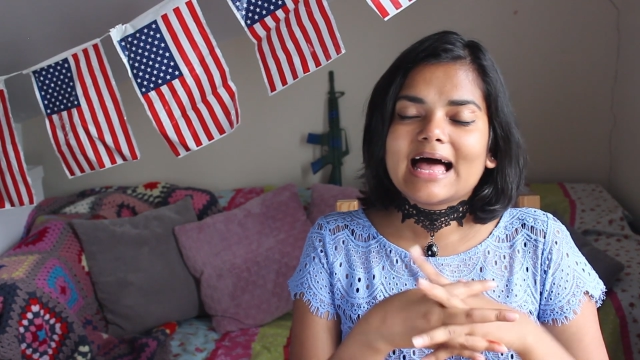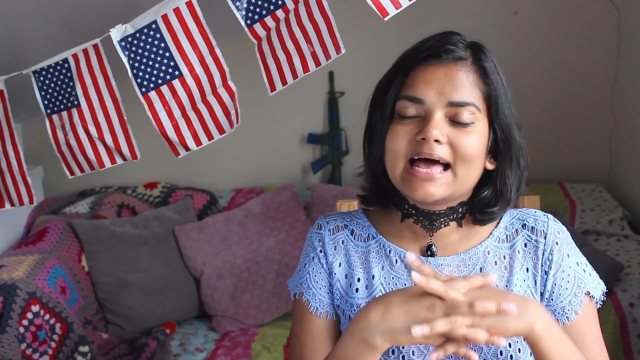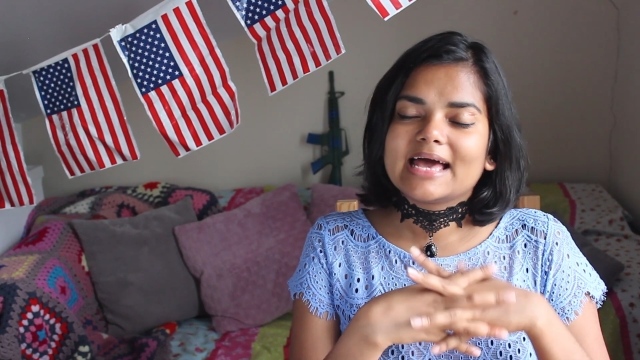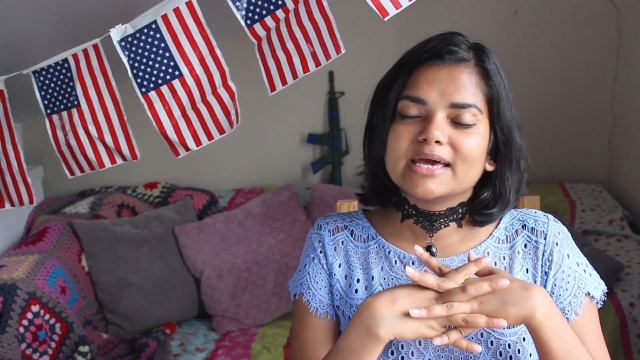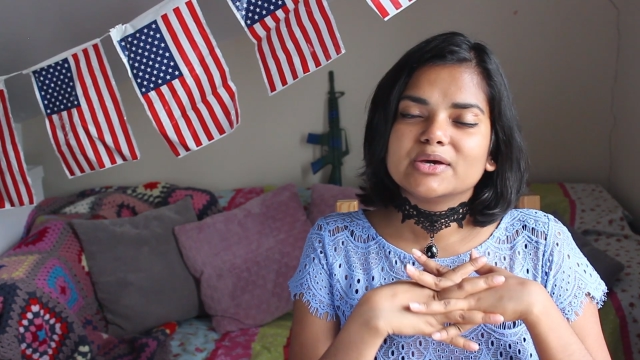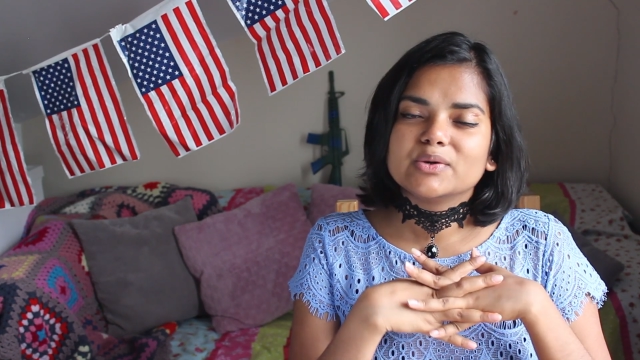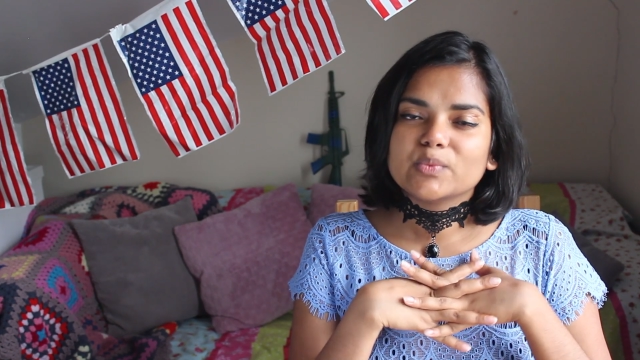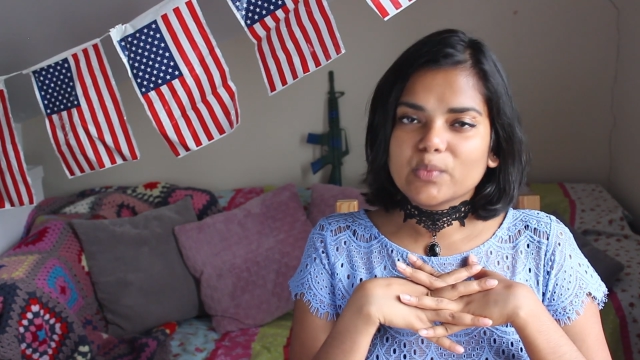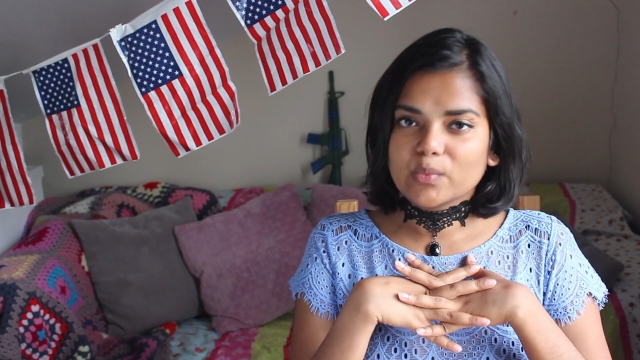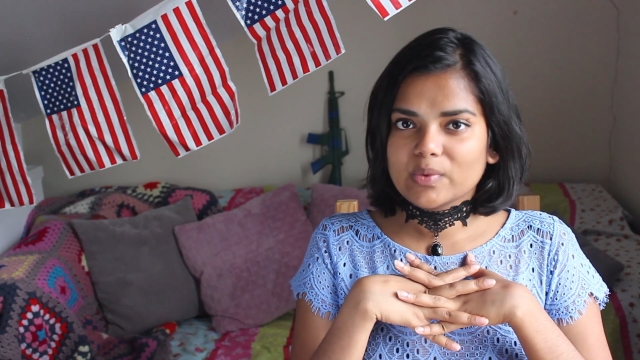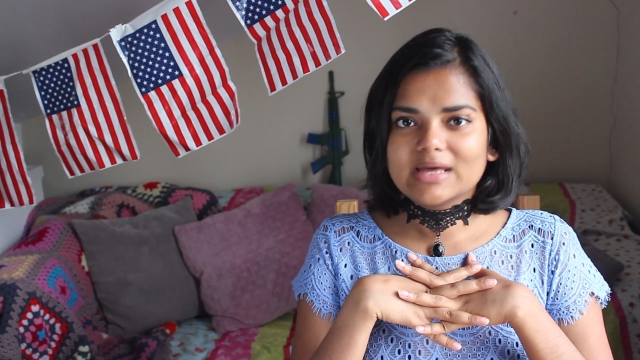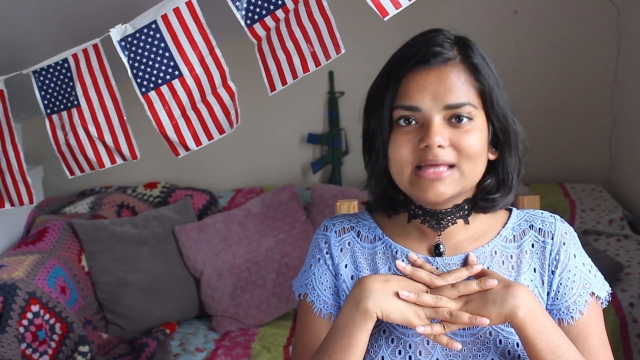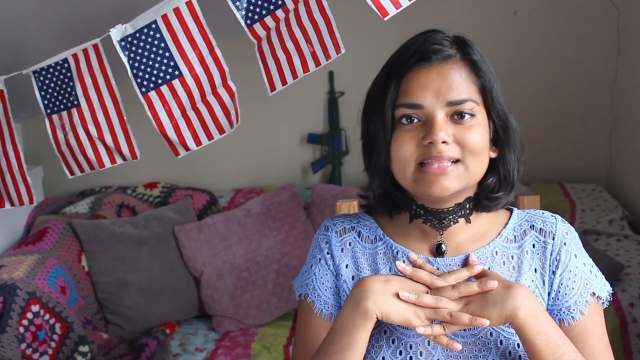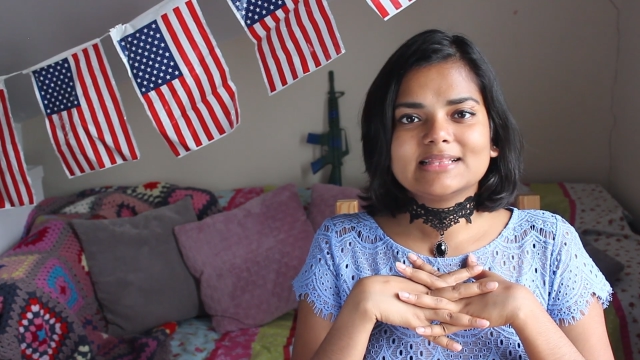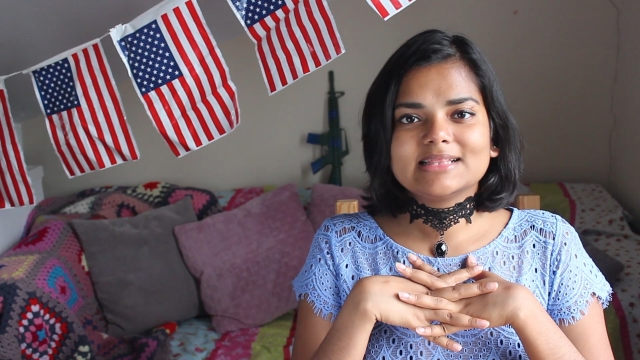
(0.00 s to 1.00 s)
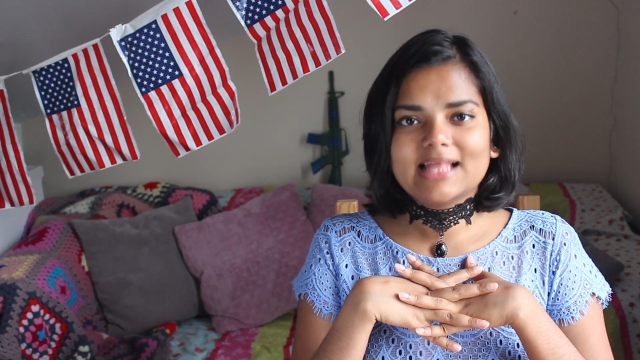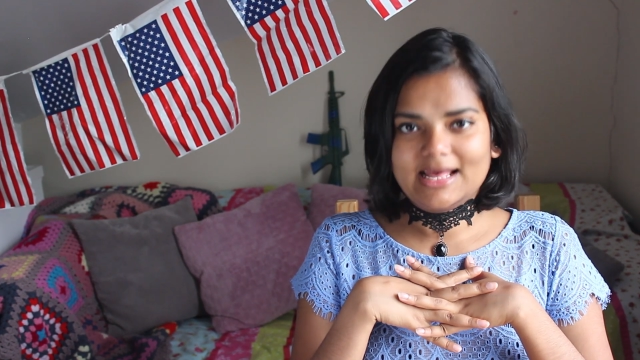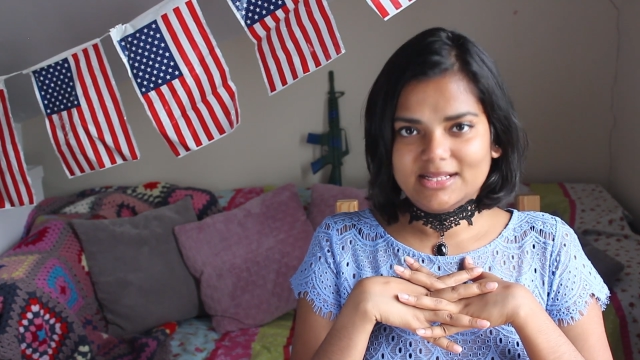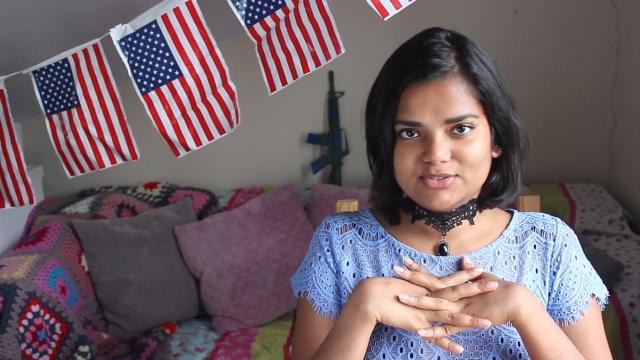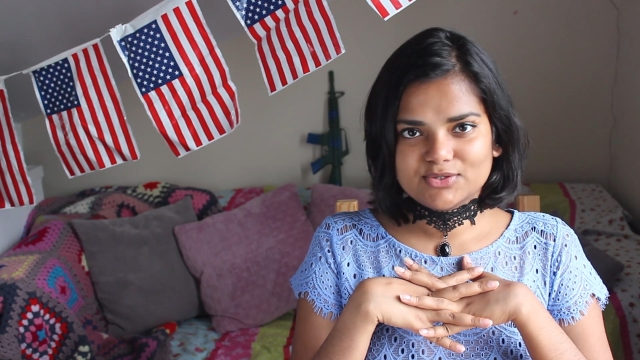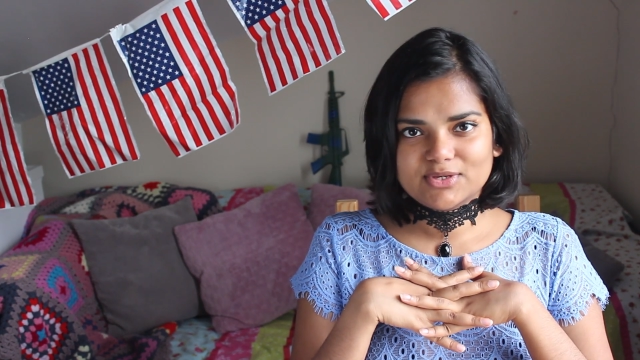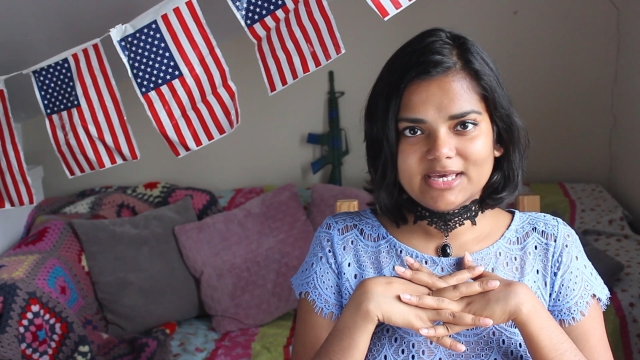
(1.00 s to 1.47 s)
I will
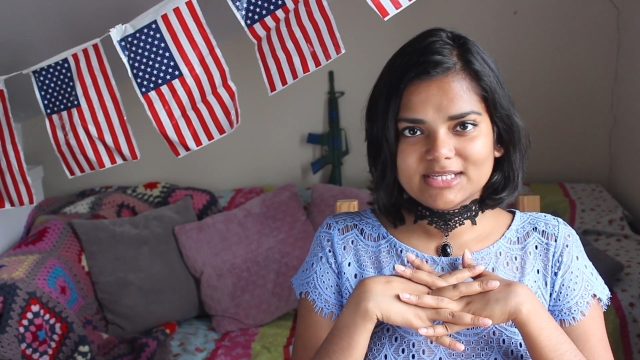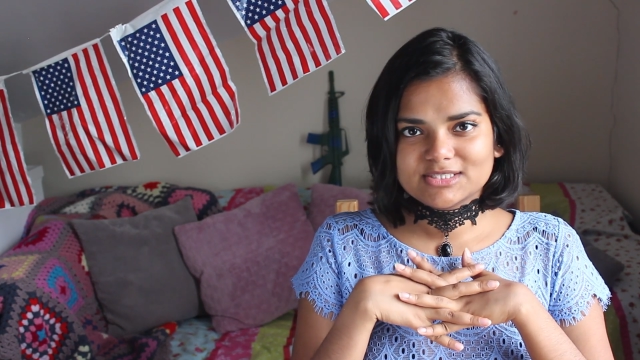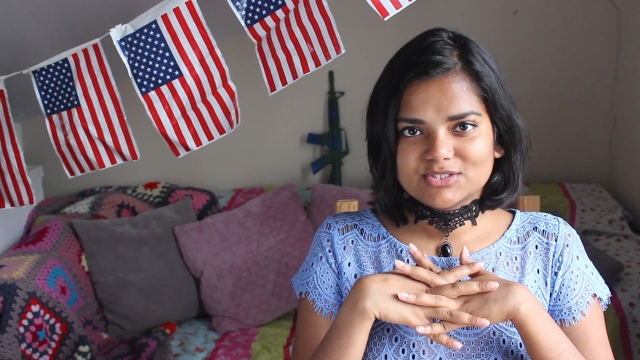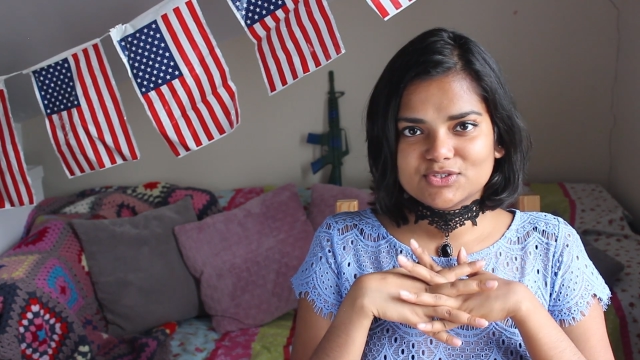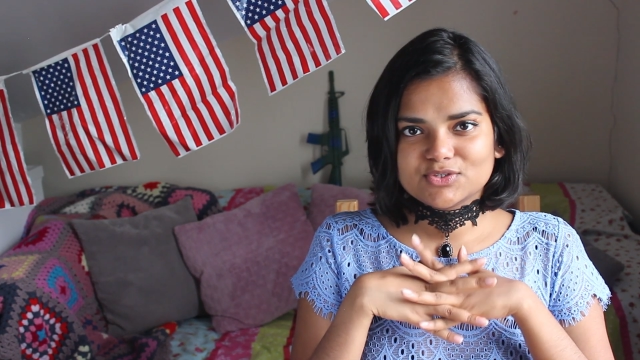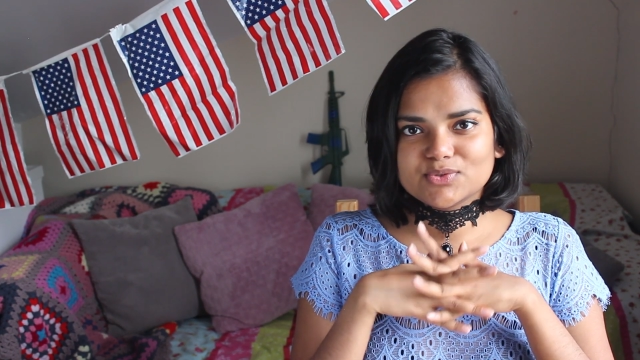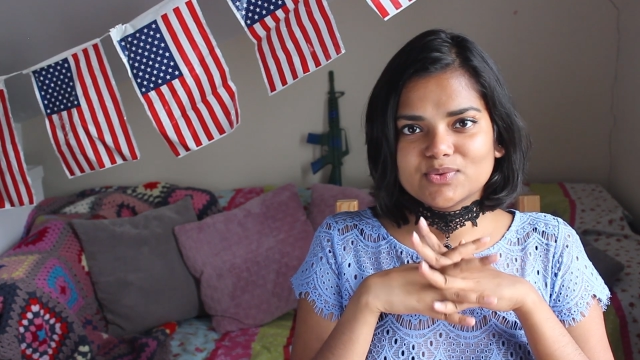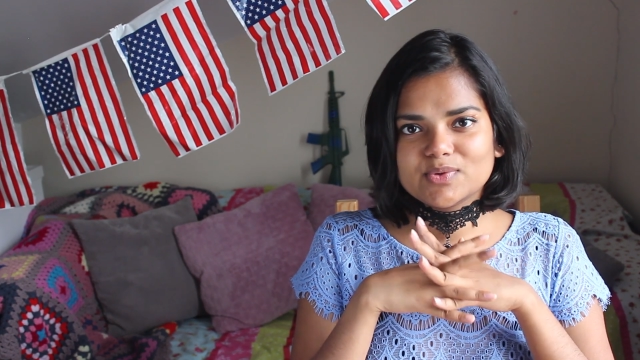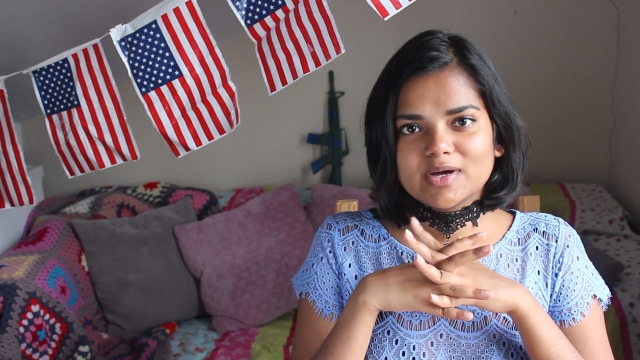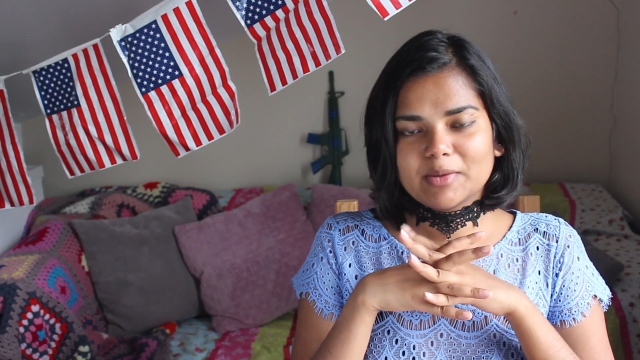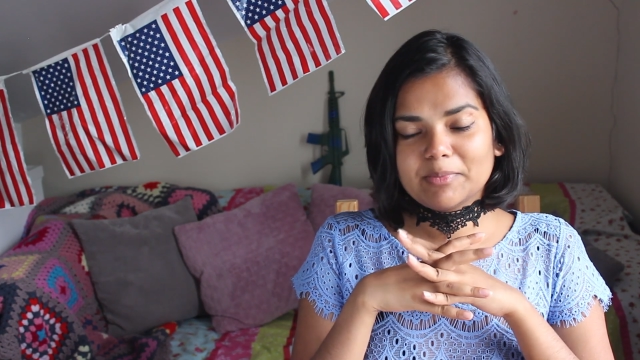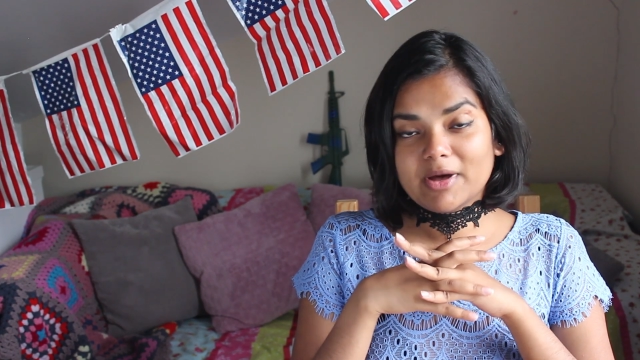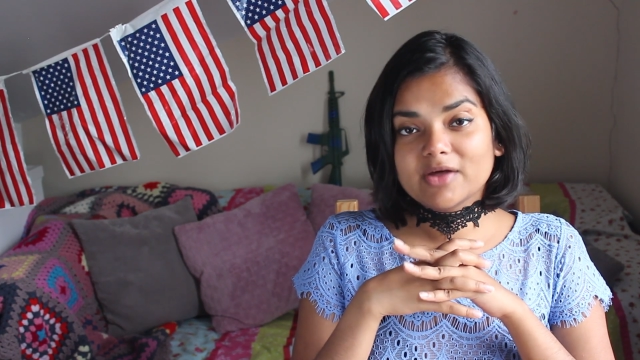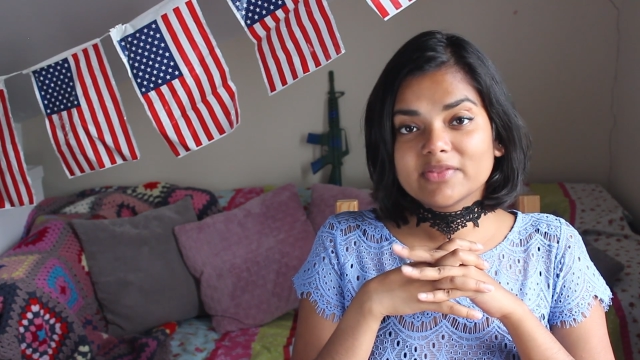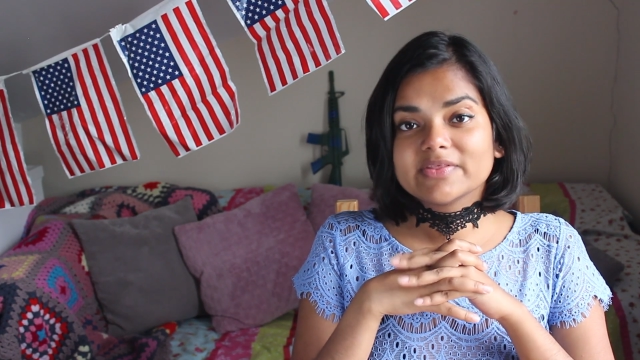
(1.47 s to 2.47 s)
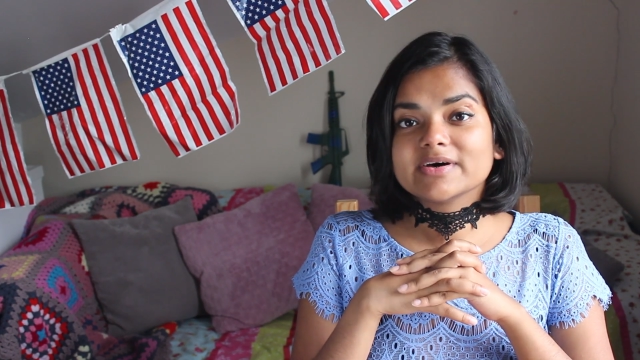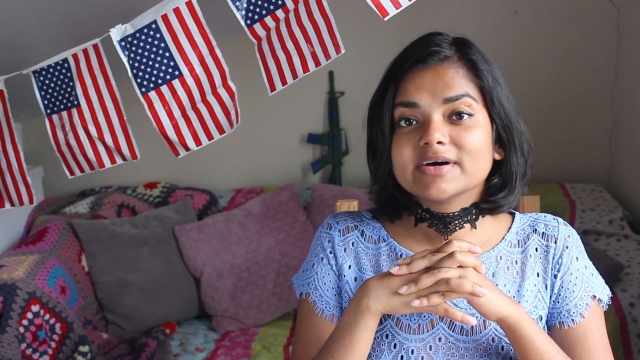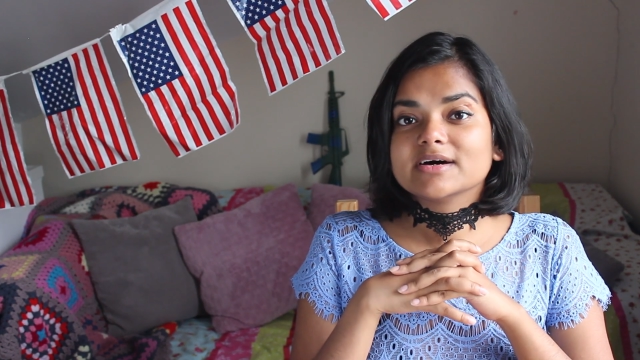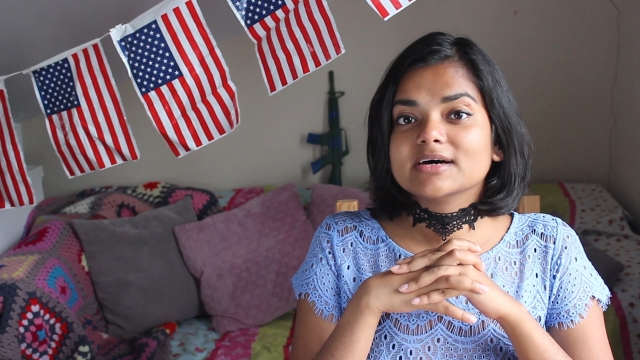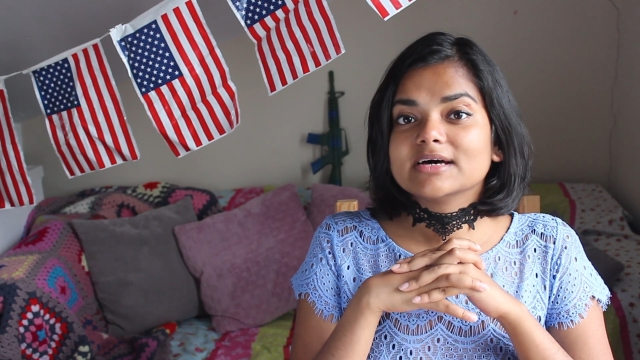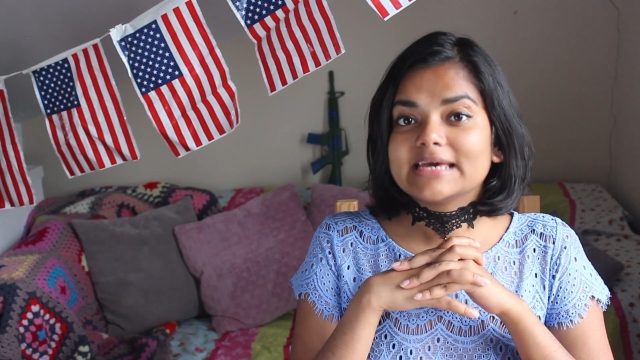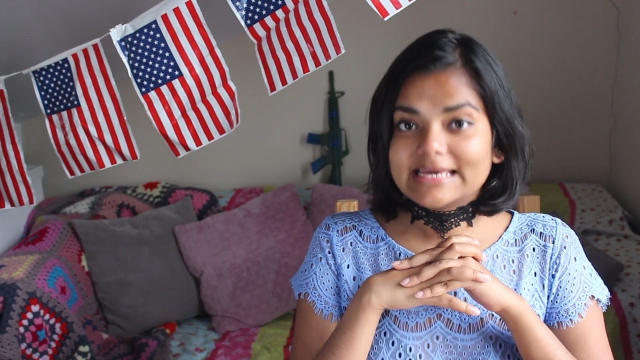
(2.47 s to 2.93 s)
educate you about
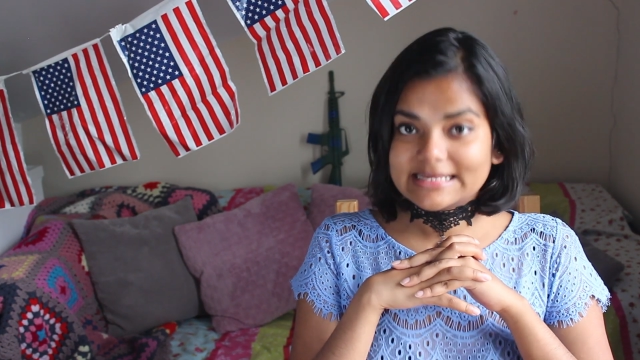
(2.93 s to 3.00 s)
the